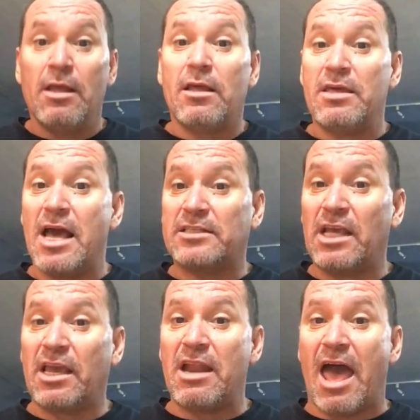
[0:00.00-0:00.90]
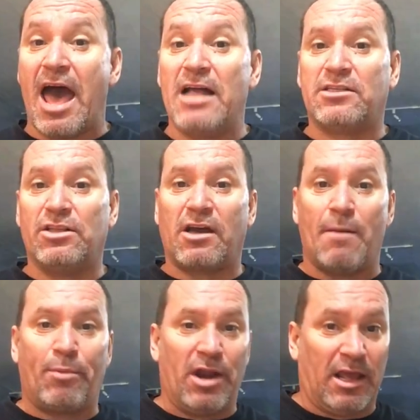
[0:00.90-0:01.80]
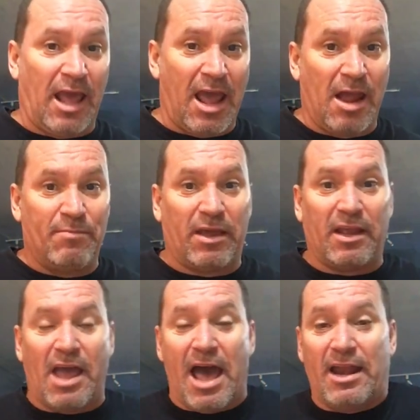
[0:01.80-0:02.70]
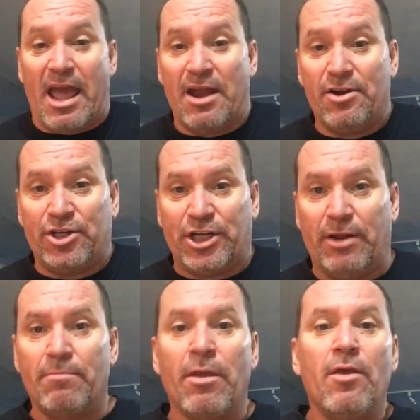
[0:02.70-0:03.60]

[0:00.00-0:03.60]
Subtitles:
Yes, they can add to the capoeira game, they can add energy,